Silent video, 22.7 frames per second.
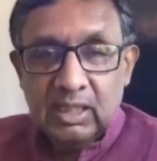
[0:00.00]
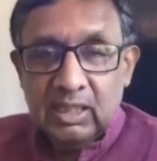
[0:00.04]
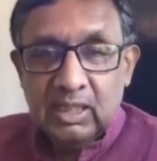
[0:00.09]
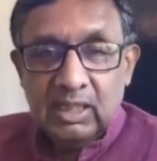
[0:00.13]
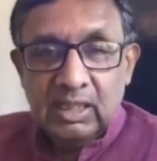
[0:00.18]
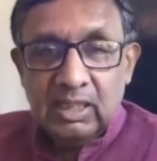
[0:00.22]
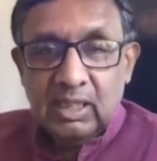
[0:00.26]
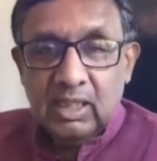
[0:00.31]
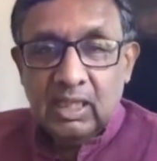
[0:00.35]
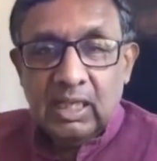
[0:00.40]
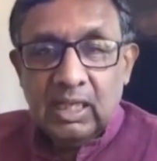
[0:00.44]

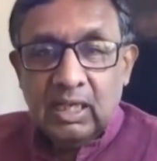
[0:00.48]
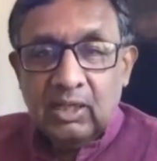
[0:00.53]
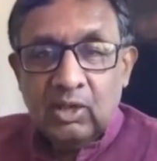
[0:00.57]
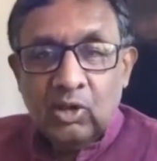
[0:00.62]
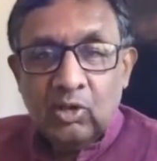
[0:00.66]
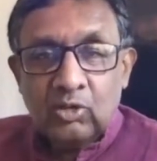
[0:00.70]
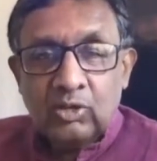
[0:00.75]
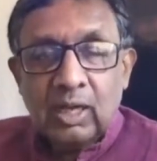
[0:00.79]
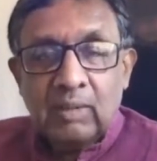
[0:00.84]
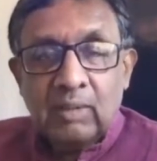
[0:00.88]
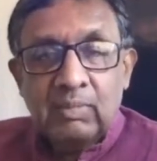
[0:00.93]
And Dr.
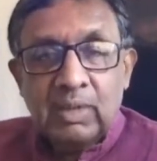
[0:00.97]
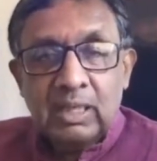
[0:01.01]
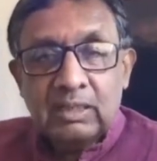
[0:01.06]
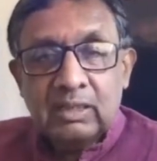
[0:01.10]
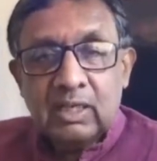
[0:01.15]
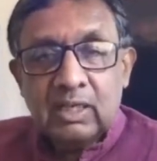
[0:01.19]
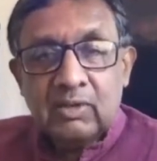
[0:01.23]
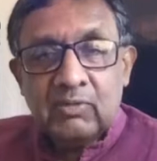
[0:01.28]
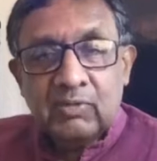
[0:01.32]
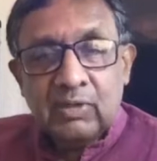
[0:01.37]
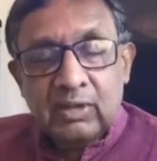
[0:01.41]

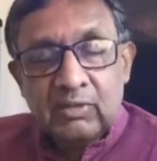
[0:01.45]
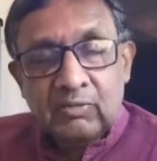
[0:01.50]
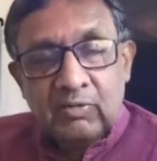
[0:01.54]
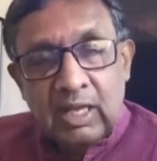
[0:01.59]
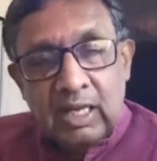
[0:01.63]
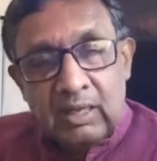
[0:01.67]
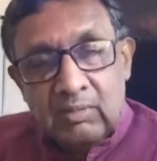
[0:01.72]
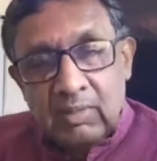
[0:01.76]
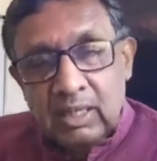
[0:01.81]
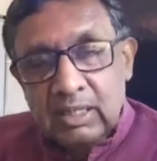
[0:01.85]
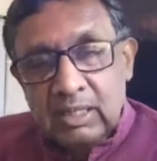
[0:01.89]
Ambedkar very
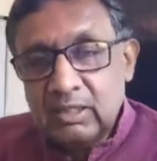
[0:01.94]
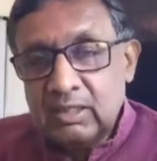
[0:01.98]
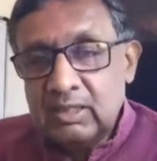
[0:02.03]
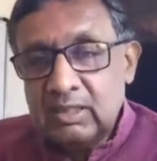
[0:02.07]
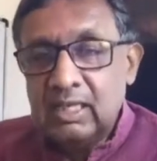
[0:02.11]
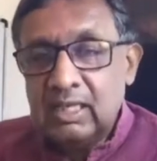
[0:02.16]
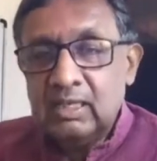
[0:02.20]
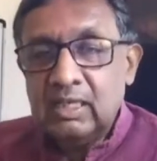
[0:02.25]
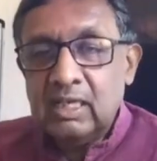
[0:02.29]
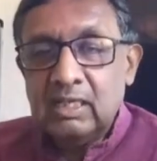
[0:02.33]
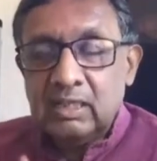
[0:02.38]
much
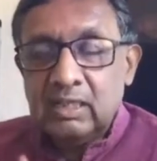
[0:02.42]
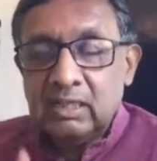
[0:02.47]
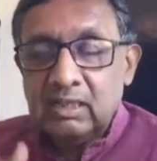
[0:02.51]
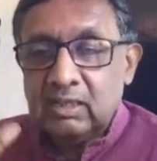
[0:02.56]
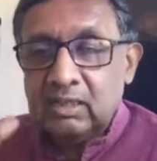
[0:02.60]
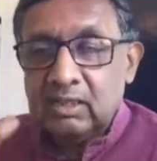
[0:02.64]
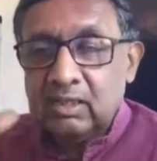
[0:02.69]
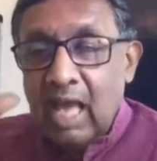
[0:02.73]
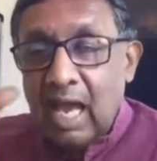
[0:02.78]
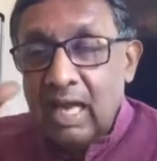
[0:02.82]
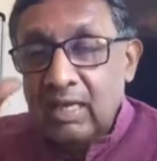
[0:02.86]
said
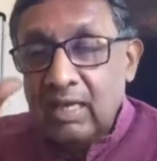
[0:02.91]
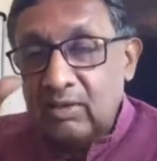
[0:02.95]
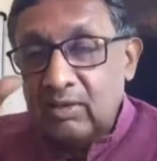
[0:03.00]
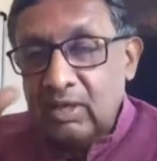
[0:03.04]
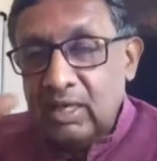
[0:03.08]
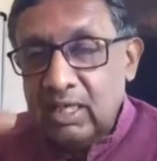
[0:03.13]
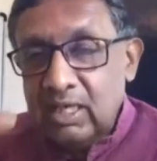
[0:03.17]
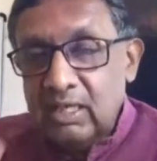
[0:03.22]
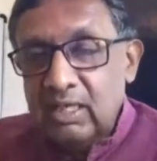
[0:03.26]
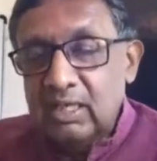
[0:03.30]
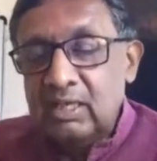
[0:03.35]
that he
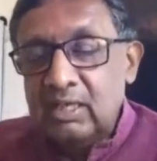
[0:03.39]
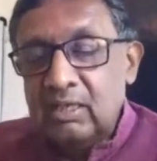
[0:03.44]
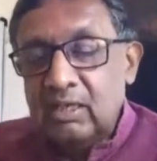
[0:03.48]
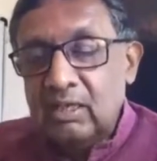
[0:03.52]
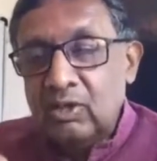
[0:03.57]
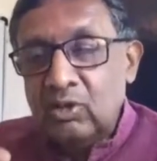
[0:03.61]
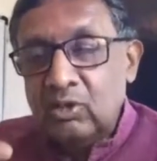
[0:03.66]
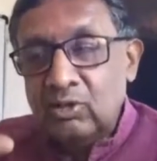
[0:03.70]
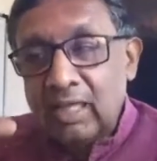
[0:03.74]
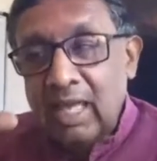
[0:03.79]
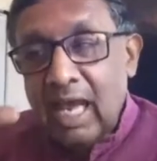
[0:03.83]
didn't,
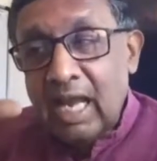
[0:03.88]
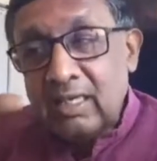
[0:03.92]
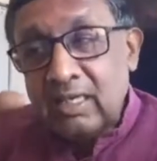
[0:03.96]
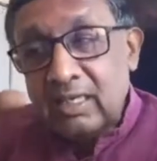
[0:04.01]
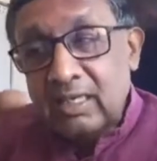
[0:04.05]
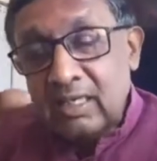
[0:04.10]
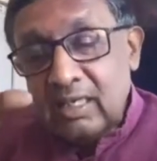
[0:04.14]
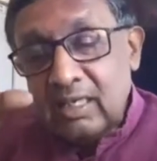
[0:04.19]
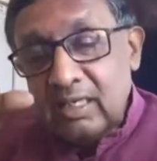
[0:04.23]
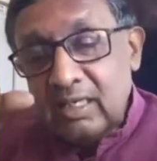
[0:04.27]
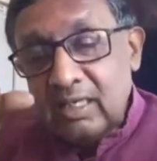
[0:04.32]
that
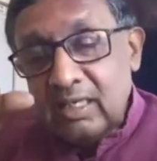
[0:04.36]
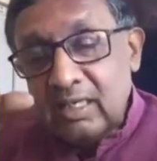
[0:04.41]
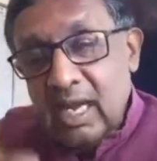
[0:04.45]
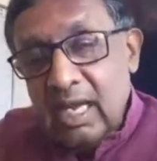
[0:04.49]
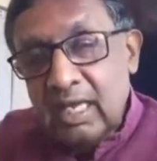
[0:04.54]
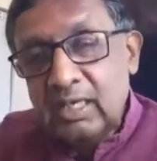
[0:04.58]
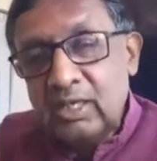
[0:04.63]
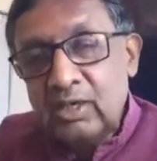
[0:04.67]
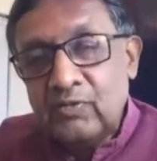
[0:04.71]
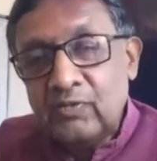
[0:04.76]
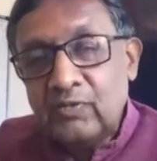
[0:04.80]
the kind
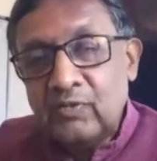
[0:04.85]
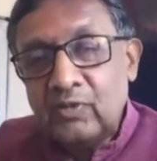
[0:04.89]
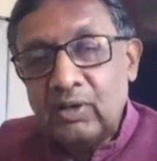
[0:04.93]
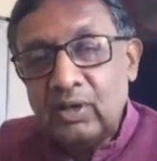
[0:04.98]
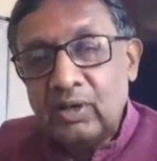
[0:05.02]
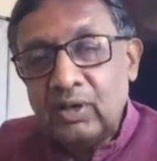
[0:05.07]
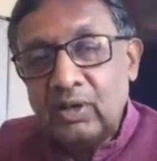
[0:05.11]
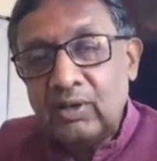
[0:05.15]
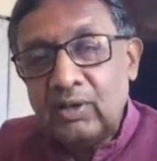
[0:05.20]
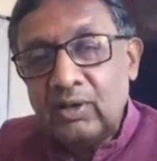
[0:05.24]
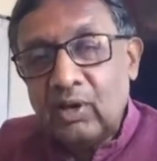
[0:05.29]

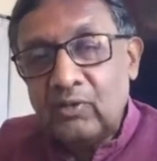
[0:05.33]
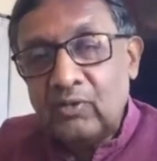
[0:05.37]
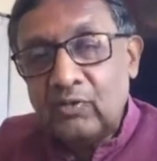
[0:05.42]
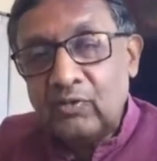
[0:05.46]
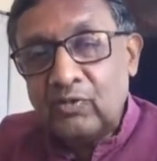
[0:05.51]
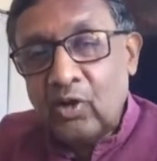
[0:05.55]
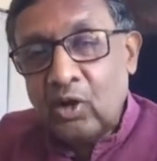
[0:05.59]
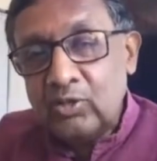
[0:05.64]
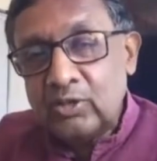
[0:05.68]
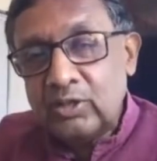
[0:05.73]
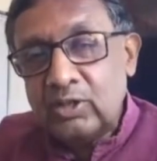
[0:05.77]
of
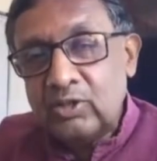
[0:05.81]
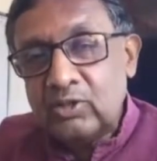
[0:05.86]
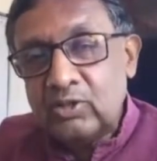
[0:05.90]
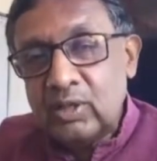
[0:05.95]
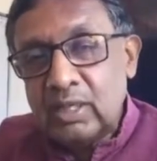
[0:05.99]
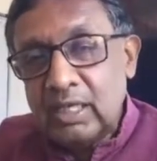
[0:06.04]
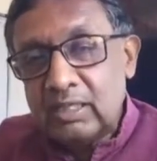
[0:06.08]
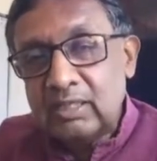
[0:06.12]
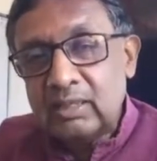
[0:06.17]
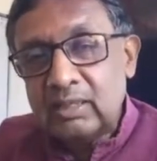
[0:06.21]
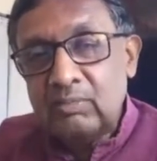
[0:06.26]
constituent
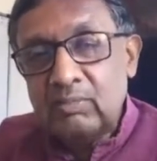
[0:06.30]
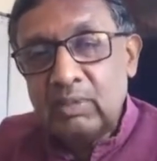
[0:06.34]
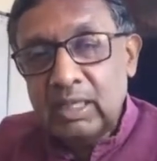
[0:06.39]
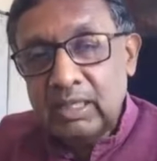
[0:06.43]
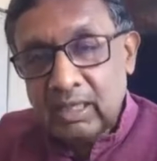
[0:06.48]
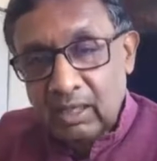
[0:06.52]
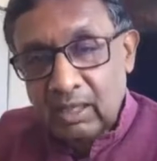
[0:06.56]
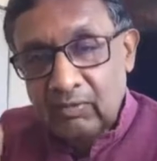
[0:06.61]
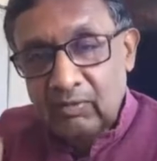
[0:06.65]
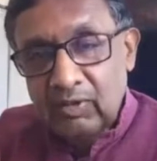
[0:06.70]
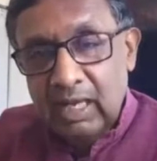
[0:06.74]
assembly
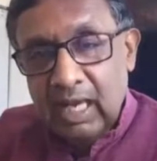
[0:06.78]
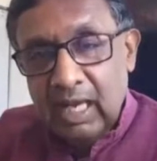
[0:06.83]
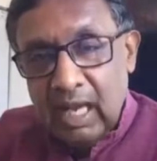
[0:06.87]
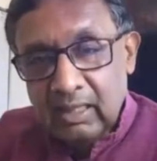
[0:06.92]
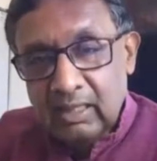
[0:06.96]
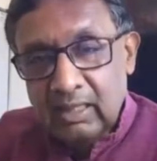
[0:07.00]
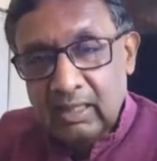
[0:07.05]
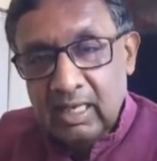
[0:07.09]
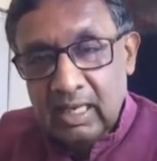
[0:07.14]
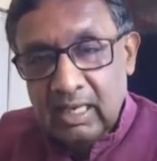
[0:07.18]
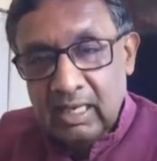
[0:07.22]
that we had
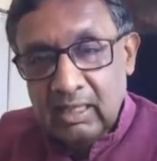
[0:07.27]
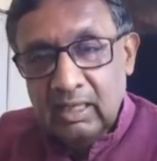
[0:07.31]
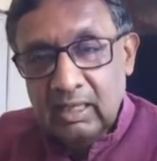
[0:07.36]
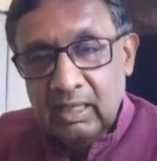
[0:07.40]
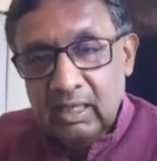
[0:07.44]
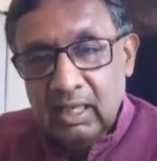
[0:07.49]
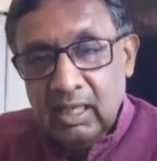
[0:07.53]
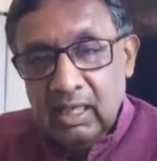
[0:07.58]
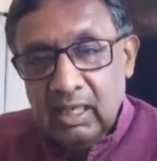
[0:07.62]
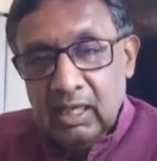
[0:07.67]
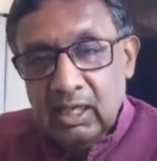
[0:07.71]
then
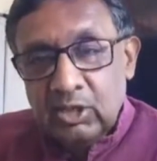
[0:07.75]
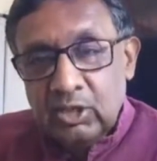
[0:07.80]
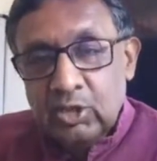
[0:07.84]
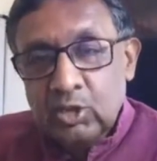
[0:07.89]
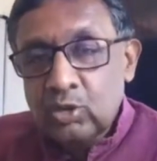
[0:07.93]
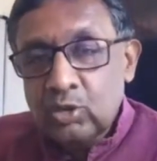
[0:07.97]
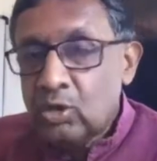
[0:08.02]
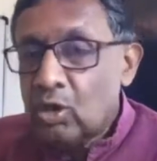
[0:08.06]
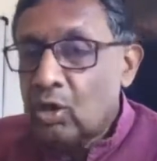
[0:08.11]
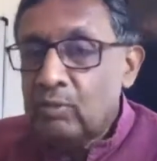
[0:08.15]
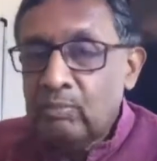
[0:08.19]
should
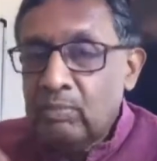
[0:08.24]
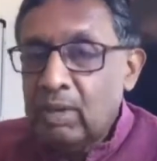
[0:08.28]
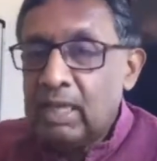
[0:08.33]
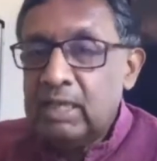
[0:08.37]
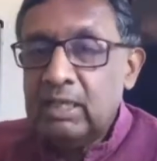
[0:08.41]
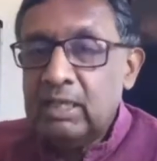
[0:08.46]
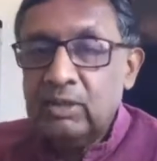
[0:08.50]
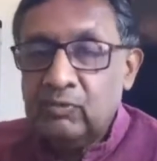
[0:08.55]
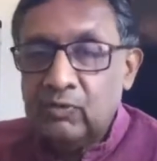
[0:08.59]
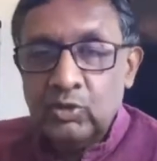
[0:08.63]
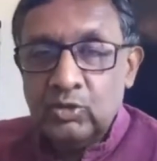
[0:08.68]
not
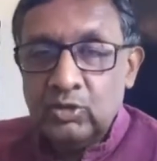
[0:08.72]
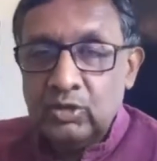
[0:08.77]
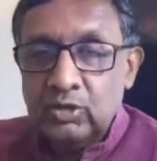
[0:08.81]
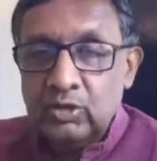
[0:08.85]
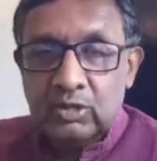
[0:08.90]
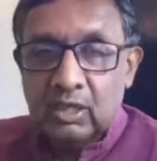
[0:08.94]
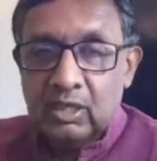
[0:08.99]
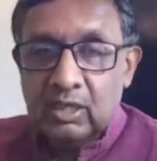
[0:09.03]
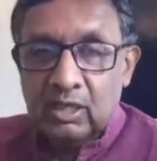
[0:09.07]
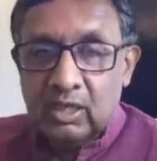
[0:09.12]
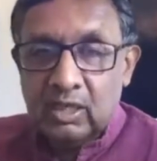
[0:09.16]
bind future
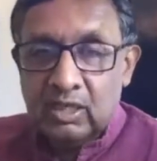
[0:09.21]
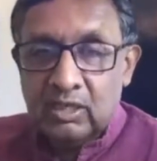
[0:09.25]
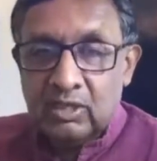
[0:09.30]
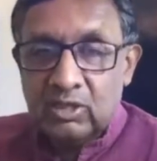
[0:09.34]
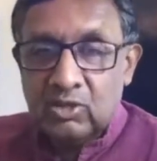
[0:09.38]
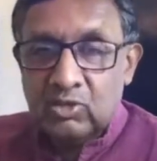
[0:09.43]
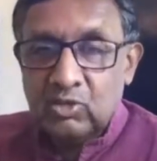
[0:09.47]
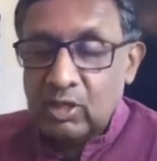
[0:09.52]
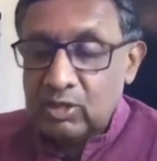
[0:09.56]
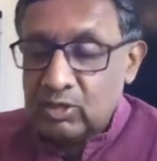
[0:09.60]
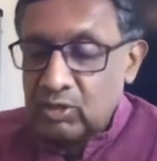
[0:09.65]

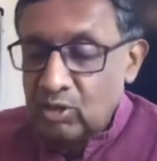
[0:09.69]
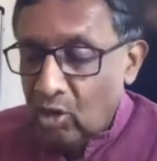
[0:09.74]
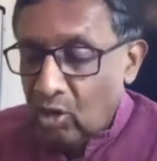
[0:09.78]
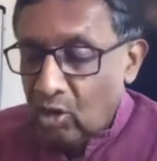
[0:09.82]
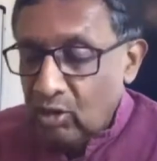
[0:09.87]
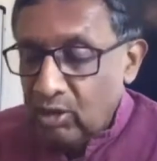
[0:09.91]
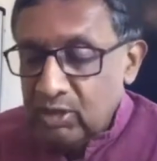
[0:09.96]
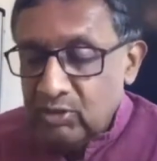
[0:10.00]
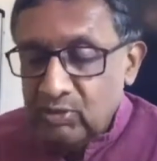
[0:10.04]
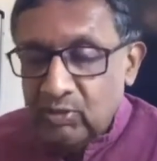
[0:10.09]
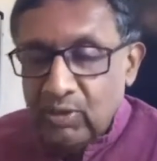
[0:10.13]
generations. So as
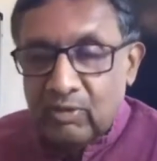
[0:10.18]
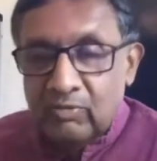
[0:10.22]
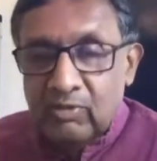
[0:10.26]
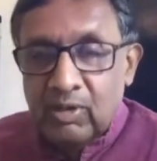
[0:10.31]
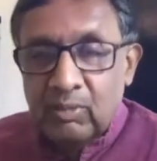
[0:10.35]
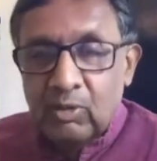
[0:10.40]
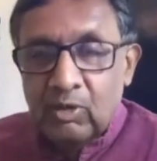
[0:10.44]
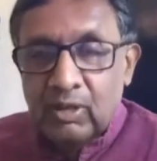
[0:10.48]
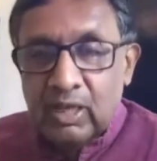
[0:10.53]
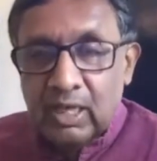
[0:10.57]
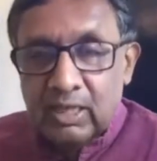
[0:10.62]
long as we have
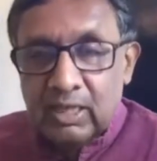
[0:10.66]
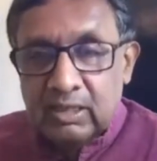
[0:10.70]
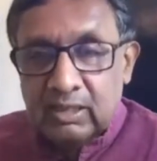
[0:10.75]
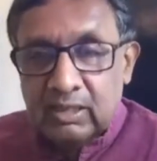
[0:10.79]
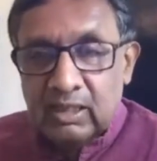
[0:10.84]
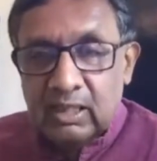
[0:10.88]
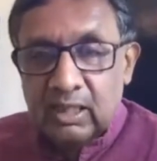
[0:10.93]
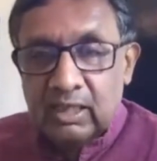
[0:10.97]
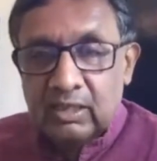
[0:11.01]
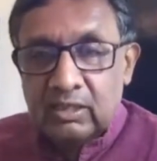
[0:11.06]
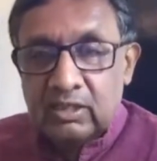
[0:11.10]
democratic
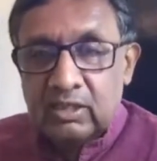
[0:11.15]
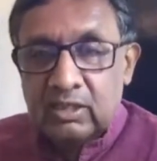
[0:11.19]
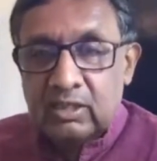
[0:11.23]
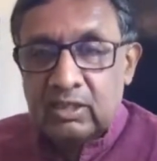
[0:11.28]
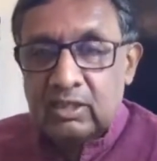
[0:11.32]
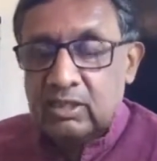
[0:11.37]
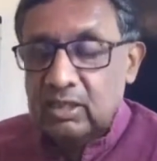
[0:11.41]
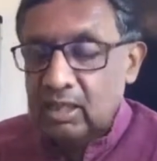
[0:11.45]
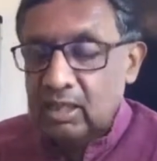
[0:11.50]
elections,